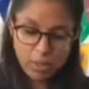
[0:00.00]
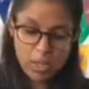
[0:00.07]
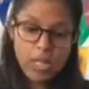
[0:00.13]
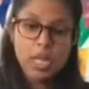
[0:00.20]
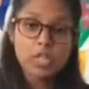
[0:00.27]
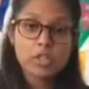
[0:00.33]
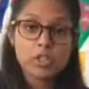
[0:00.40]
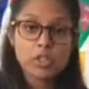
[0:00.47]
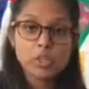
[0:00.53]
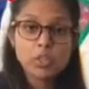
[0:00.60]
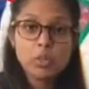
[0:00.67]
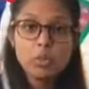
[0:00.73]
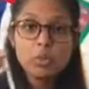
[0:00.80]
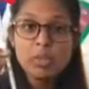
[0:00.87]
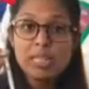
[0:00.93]
you will
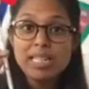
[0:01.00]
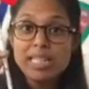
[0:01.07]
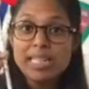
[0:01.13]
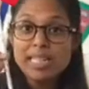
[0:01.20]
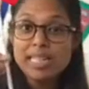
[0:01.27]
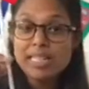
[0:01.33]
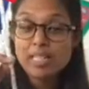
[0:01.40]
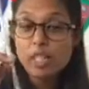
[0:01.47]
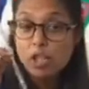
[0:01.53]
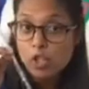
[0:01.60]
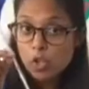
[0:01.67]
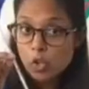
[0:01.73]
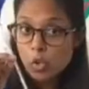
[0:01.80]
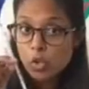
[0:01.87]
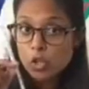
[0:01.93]
need
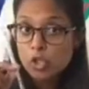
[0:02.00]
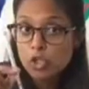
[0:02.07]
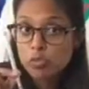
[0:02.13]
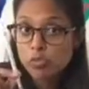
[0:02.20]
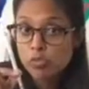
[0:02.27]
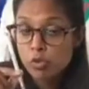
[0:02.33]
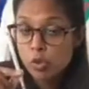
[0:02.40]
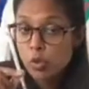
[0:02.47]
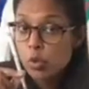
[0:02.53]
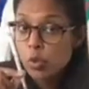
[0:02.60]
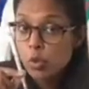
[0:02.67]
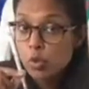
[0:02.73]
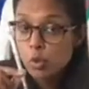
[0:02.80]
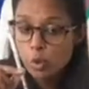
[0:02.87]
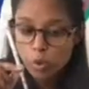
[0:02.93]
your
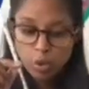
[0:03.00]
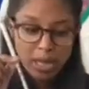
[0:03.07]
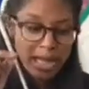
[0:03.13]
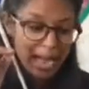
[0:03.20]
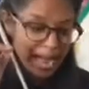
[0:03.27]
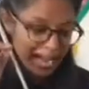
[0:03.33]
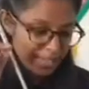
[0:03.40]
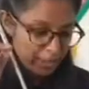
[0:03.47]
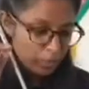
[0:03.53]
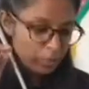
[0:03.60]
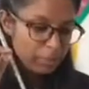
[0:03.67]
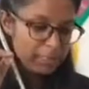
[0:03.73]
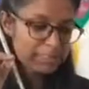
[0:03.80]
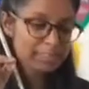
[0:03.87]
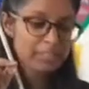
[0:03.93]
straw and your
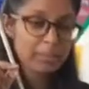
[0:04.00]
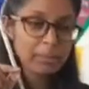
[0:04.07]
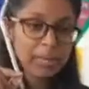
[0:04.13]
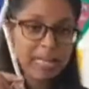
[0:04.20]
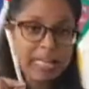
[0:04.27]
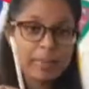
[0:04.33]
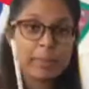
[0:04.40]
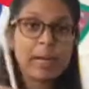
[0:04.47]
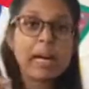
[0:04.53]
pieces of paper.